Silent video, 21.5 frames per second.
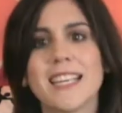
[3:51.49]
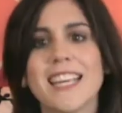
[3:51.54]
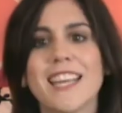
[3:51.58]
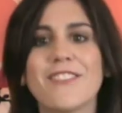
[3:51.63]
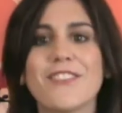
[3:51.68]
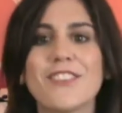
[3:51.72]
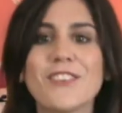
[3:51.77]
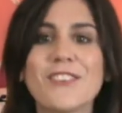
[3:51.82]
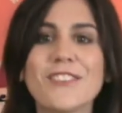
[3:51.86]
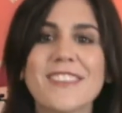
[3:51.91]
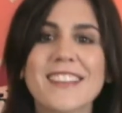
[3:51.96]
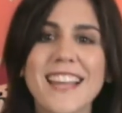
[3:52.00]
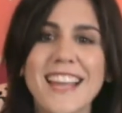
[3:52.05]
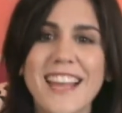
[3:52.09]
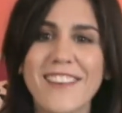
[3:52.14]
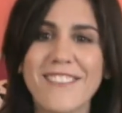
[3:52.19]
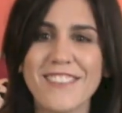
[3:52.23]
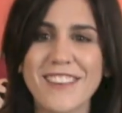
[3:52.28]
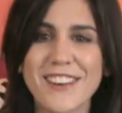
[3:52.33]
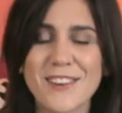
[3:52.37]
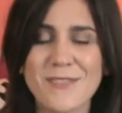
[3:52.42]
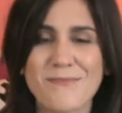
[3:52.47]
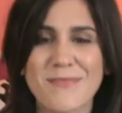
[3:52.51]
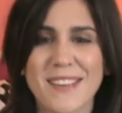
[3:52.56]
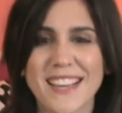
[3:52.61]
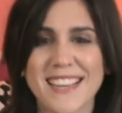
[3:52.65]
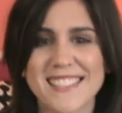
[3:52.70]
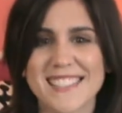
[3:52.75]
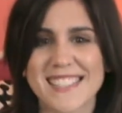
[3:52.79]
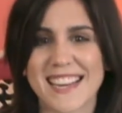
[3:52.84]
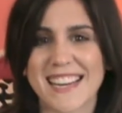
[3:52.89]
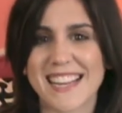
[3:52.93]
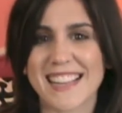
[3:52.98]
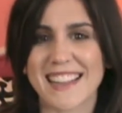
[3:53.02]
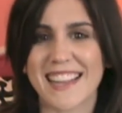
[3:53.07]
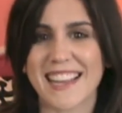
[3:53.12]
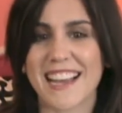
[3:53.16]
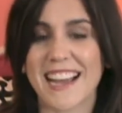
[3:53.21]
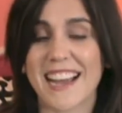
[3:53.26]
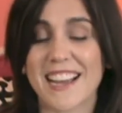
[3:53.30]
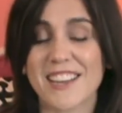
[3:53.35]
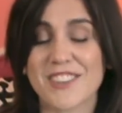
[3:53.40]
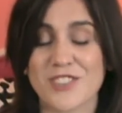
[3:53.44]
If you live in a big city
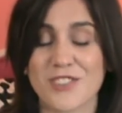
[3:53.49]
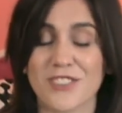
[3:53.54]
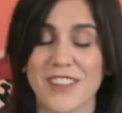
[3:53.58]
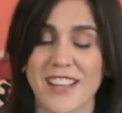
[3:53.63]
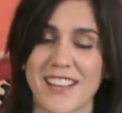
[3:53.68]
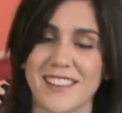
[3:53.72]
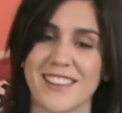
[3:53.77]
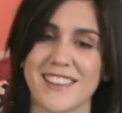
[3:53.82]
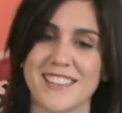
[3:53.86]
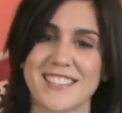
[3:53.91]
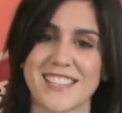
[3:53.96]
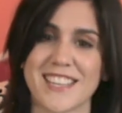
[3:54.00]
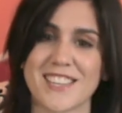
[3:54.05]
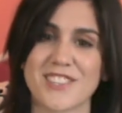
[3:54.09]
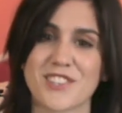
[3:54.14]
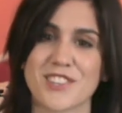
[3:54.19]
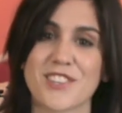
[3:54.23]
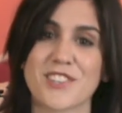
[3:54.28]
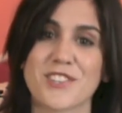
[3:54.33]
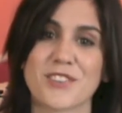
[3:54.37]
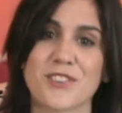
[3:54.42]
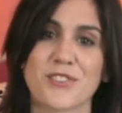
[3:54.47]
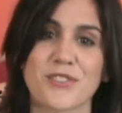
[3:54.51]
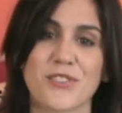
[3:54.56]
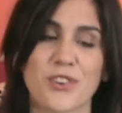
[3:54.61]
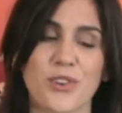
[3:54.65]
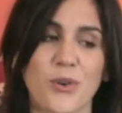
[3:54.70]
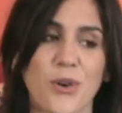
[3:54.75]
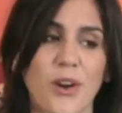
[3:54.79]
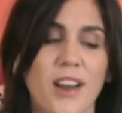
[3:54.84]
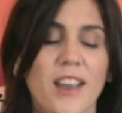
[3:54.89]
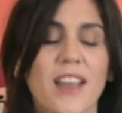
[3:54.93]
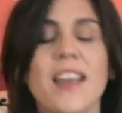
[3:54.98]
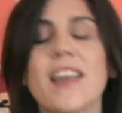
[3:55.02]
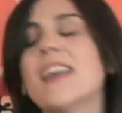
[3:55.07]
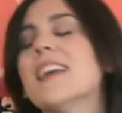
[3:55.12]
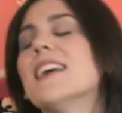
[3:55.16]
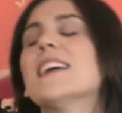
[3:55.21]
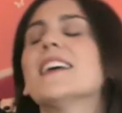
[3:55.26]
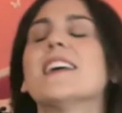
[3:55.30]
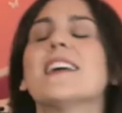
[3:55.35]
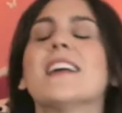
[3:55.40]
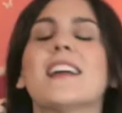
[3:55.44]
like I do, like Los Angeles or New York,
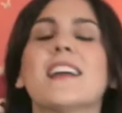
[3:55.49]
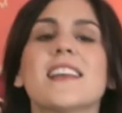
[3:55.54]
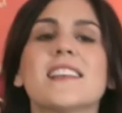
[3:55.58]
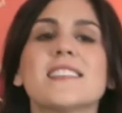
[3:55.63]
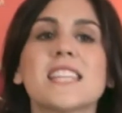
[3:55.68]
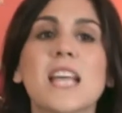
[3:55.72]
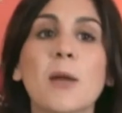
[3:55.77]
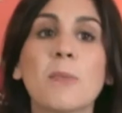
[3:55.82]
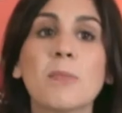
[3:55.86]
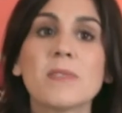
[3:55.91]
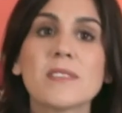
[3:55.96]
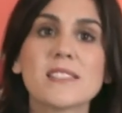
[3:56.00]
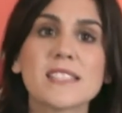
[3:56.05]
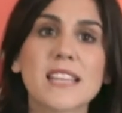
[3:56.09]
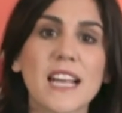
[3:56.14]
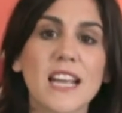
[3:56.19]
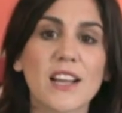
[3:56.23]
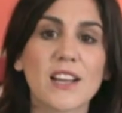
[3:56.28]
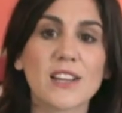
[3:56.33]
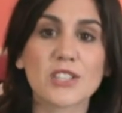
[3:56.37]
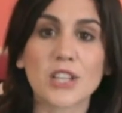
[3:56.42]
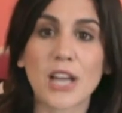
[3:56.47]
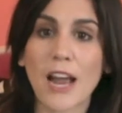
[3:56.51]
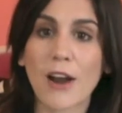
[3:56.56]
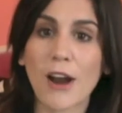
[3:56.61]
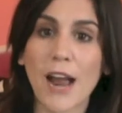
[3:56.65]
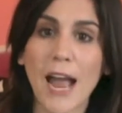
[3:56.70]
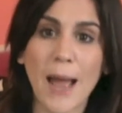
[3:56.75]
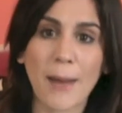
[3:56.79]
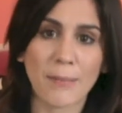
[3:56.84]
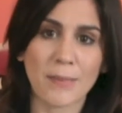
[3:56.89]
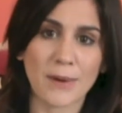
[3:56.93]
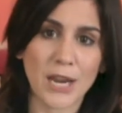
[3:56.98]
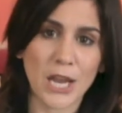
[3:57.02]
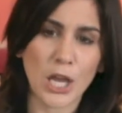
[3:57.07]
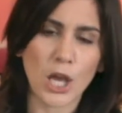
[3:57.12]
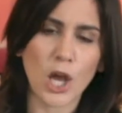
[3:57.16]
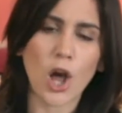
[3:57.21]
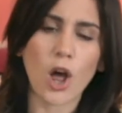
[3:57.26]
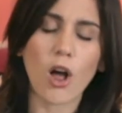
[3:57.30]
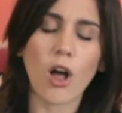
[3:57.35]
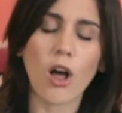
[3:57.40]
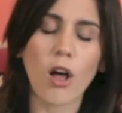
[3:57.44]
sample sales are
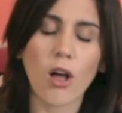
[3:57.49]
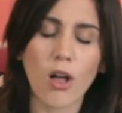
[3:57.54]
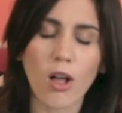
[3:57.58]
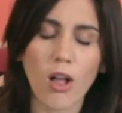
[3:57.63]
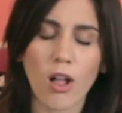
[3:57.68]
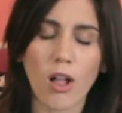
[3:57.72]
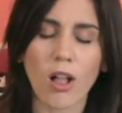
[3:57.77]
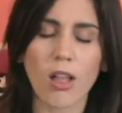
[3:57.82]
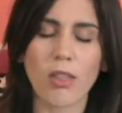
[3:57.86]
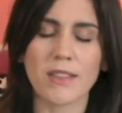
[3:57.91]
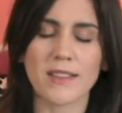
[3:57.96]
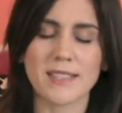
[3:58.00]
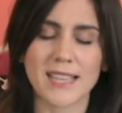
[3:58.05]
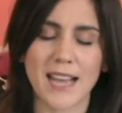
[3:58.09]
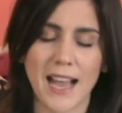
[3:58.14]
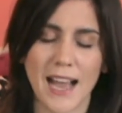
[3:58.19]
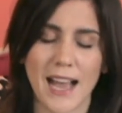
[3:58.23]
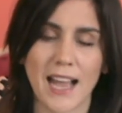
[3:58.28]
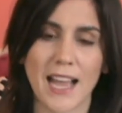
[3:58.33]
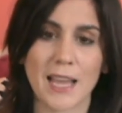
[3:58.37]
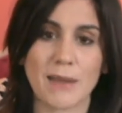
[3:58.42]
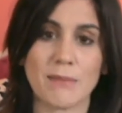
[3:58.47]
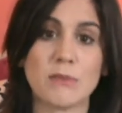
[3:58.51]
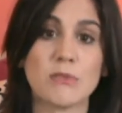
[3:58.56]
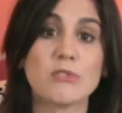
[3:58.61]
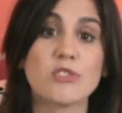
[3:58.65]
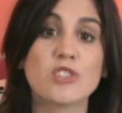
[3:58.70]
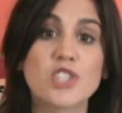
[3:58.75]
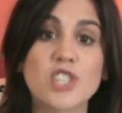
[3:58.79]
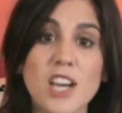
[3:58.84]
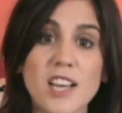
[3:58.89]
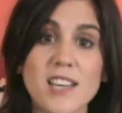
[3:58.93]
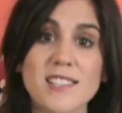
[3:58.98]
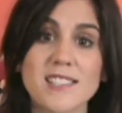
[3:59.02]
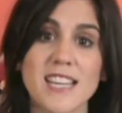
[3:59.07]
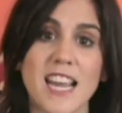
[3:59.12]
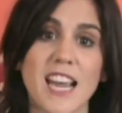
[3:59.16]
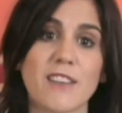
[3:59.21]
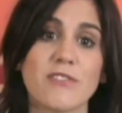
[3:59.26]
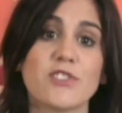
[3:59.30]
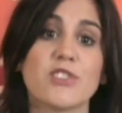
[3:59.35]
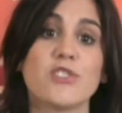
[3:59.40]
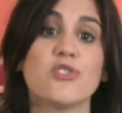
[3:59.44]
happening all the time. You just
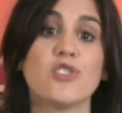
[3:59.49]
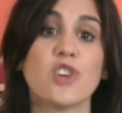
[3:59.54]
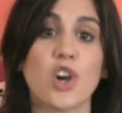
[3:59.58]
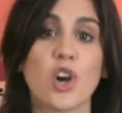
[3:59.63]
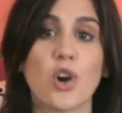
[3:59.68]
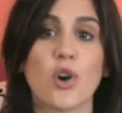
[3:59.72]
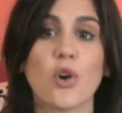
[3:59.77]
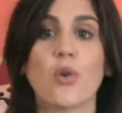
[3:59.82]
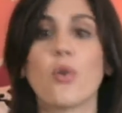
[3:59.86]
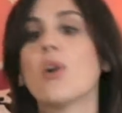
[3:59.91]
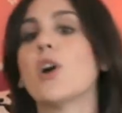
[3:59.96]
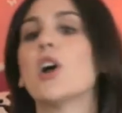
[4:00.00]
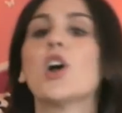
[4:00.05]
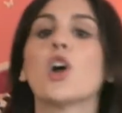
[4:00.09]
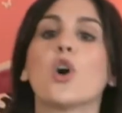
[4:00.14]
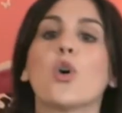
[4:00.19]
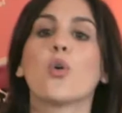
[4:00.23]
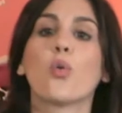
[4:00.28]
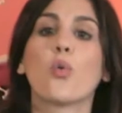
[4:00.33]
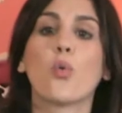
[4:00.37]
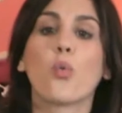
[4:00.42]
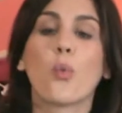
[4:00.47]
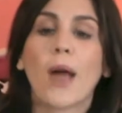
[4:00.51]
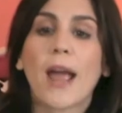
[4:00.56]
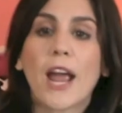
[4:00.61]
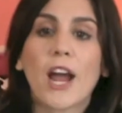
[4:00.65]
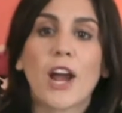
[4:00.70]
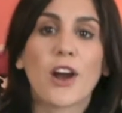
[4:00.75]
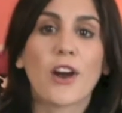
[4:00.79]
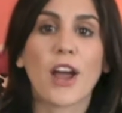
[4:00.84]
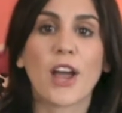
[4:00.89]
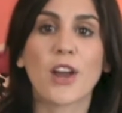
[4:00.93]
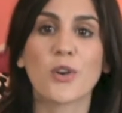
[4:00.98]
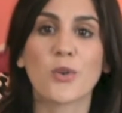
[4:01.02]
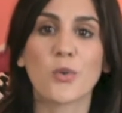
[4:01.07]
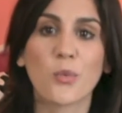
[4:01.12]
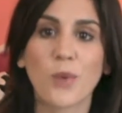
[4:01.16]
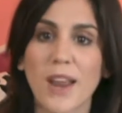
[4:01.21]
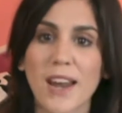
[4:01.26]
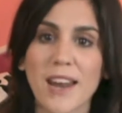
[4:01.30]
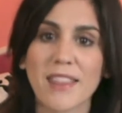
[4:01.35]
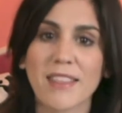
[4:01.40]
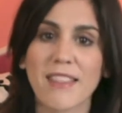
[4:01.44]
have to know where and
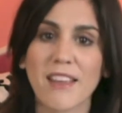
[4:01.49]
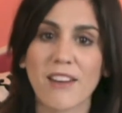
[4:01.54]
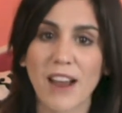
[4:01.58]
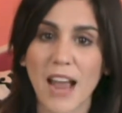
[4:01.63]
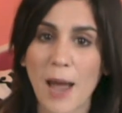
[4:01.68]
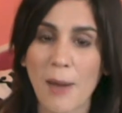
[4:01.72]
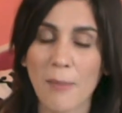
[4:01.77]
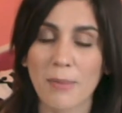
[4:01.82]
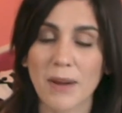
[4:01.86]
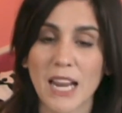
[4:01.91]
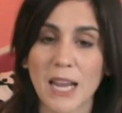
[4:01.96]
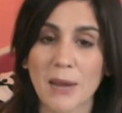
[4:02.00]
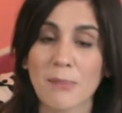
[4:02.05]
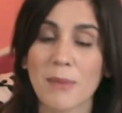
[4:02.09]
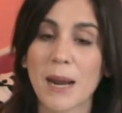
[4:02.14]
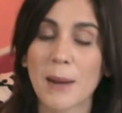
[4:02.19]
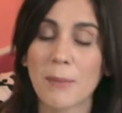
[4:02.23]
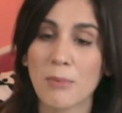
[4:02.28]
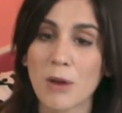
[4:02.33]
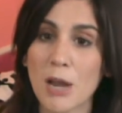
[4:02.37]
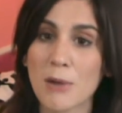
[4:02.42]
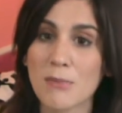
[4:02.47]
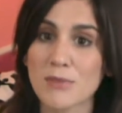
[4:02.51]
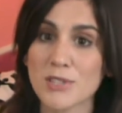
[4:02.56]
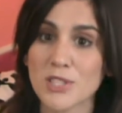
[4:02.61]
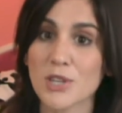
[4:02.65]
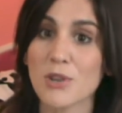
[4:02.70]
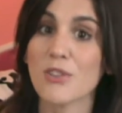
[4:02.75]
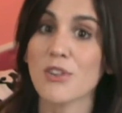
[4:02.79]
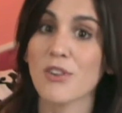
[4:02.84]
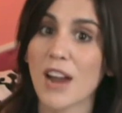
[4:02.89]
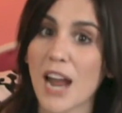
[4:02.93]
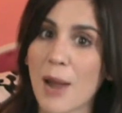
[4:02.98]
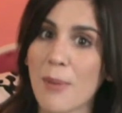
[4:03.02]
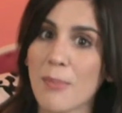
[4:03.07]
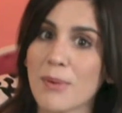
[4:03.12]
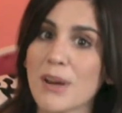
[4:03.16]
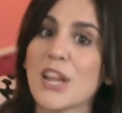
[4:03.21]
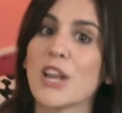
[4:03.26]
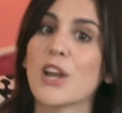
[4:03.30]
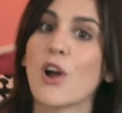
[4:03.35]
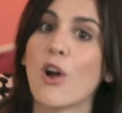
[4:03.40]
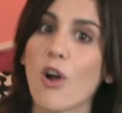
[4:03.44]
when they're happening, but I promise you, they're
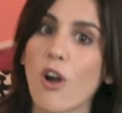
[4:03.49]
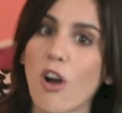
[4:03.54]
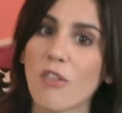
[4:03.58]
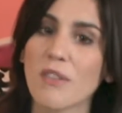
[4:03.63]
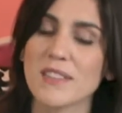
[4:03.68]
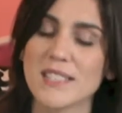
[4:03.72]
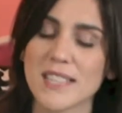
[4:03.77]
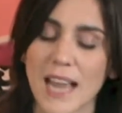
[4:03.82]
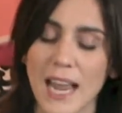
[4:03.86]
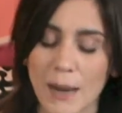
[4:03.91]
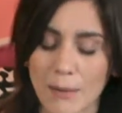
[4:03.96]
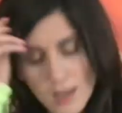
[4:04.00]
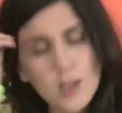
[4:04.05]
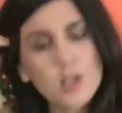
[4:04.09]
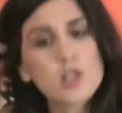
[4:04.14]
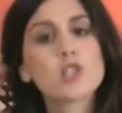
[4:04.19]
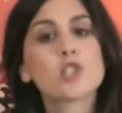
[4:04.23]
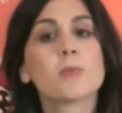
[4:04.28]
happening all the time.